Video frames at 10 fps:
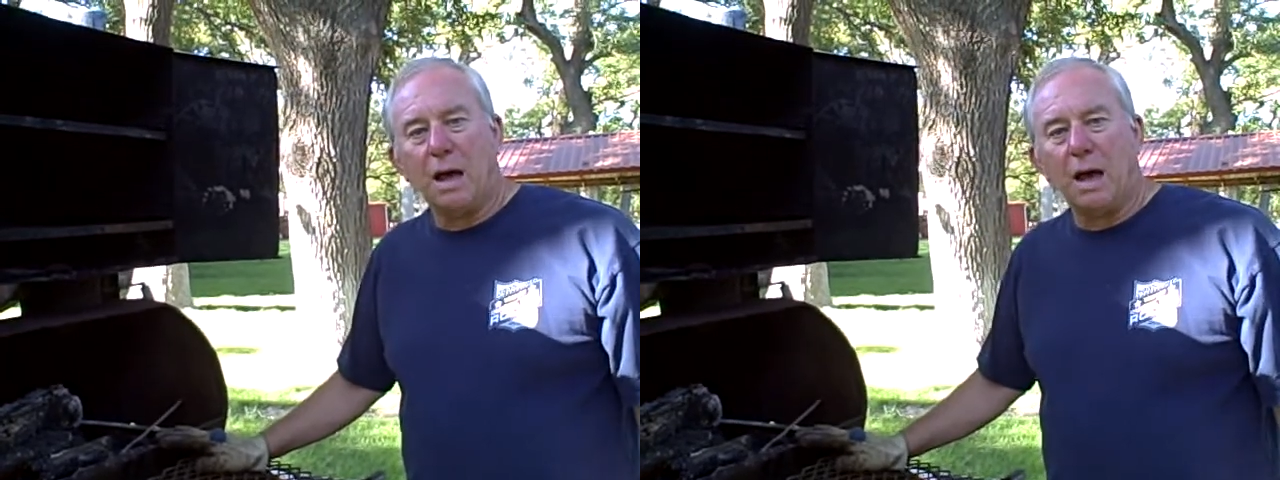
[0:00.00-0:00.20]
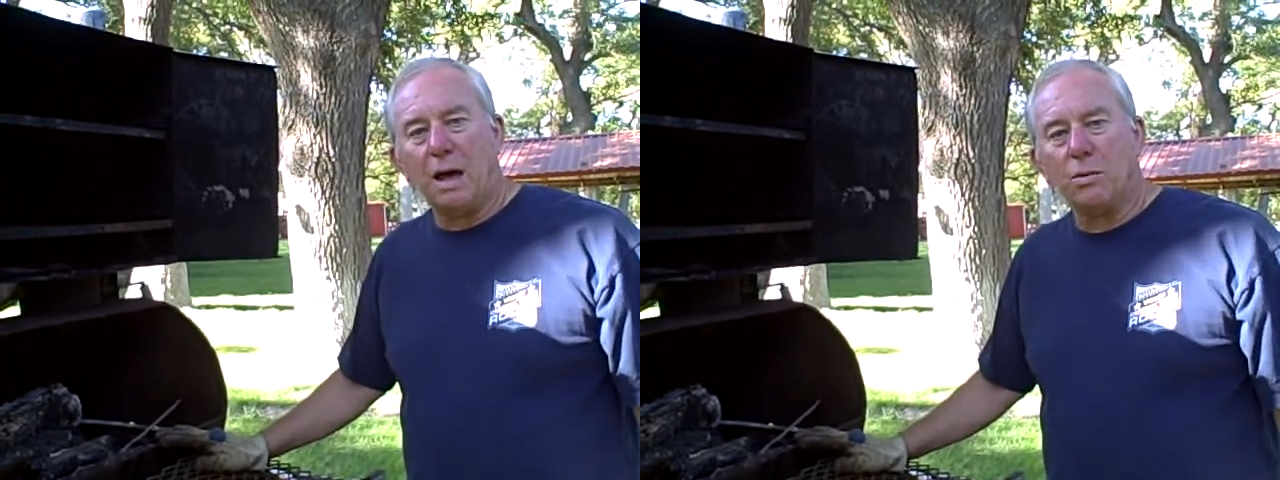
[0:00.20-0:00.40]

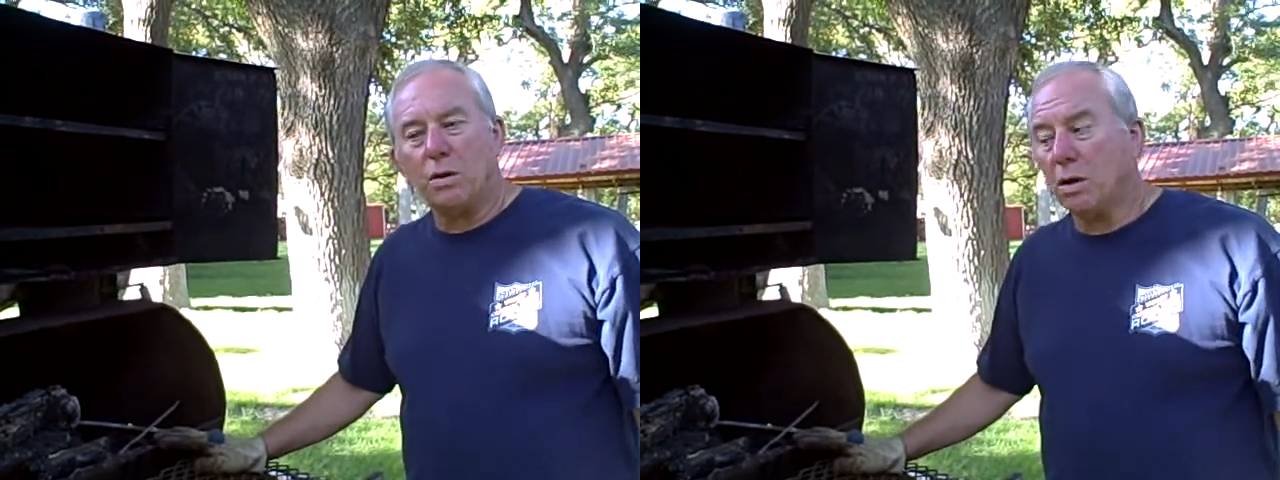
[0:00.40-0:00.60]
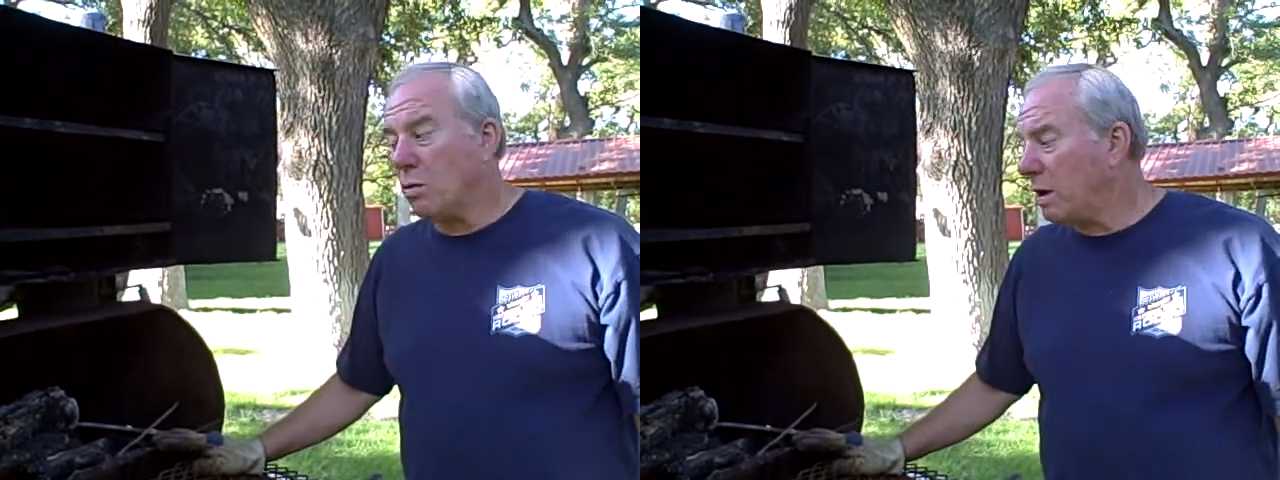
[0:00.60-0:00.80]
And
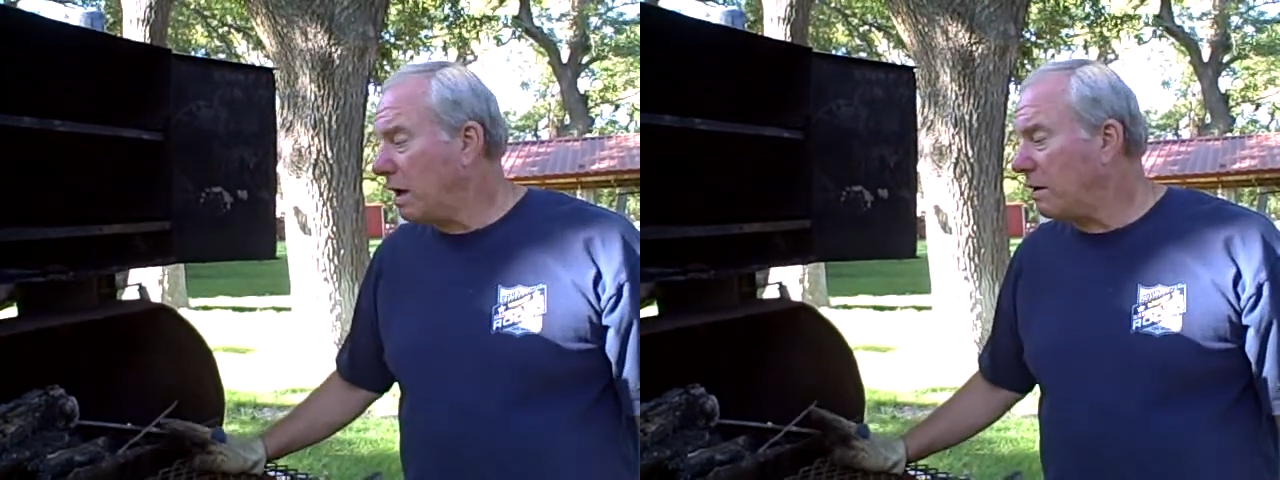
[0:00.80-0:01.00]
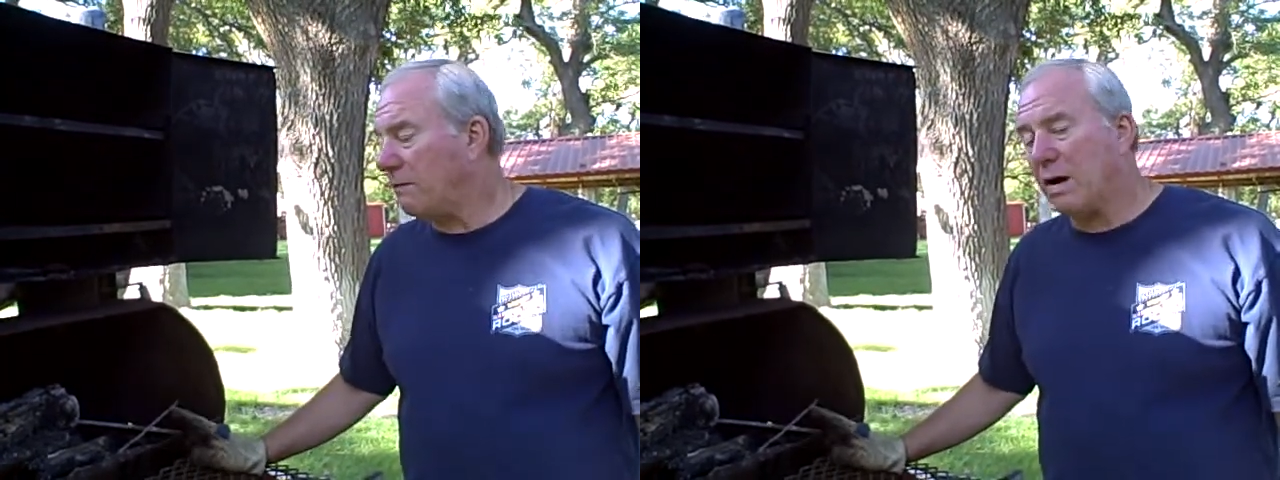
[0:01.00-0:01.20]
we'll go
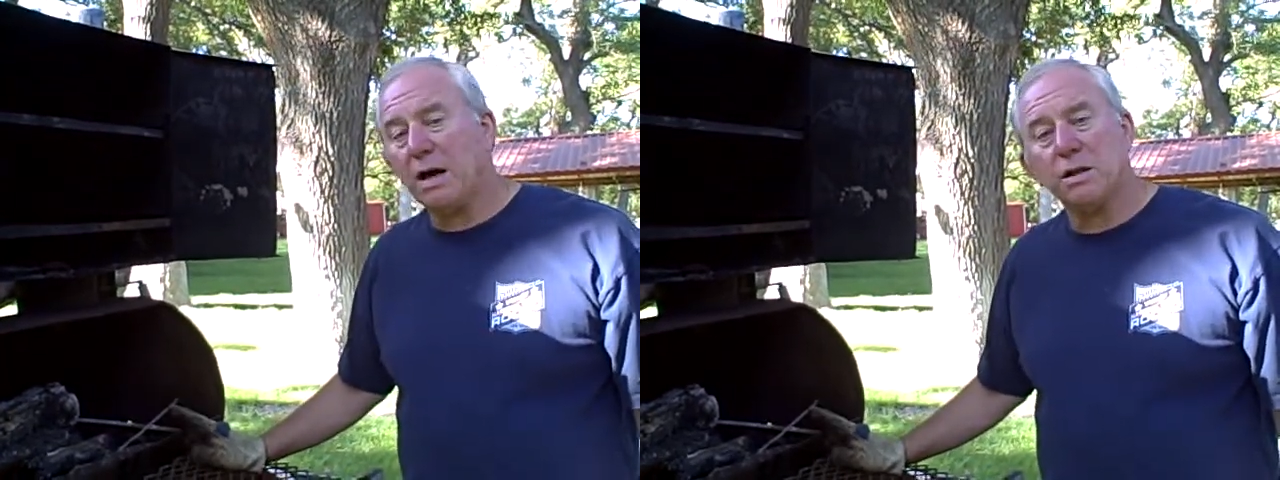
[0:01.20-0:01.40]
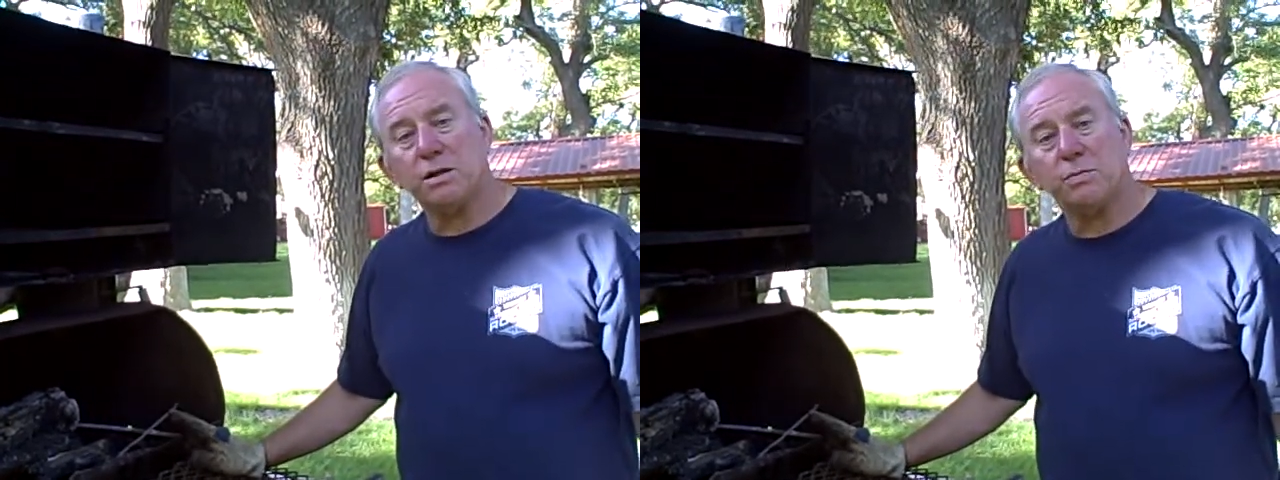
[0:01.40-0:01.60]
ahead and
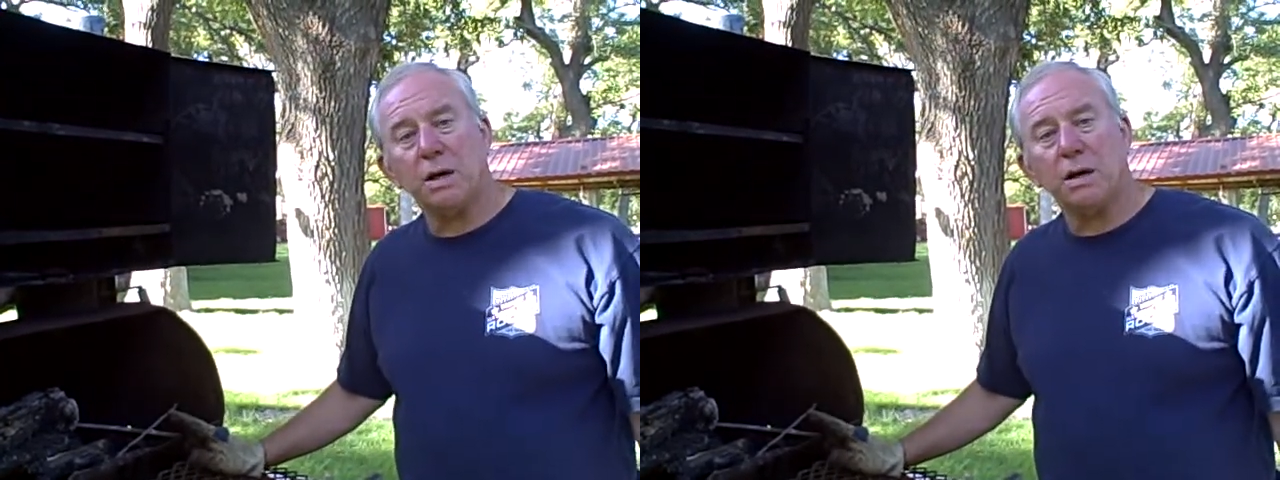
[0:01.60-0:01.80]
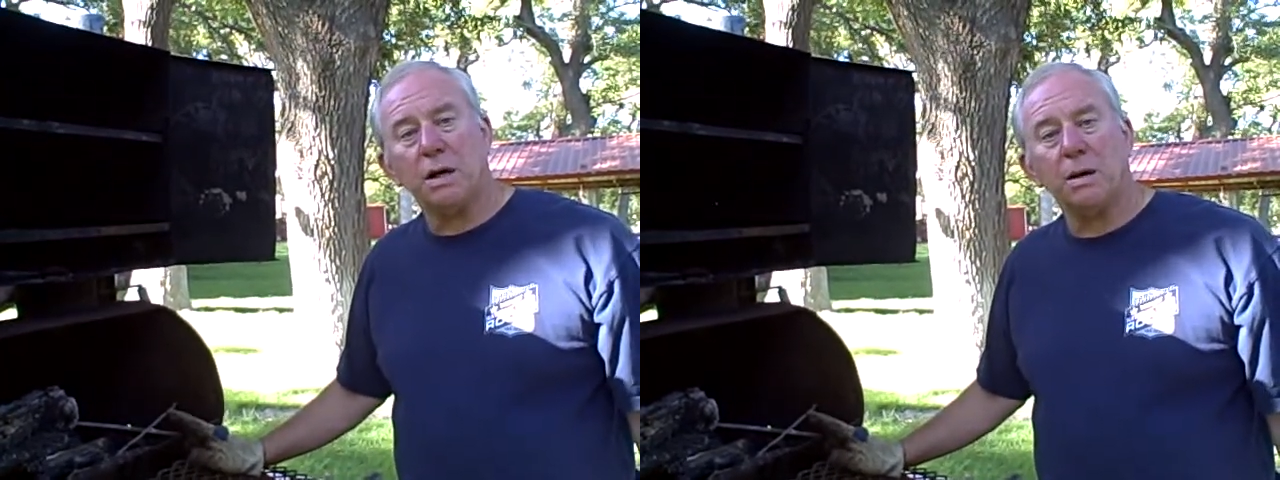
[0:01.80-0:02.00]
fire this
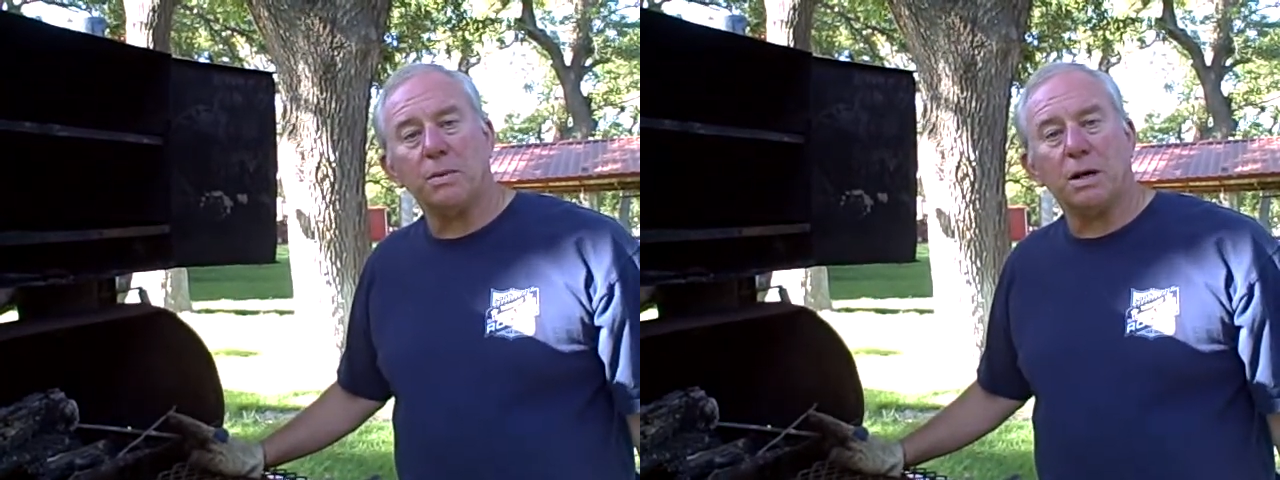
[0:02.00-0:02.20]
pit up,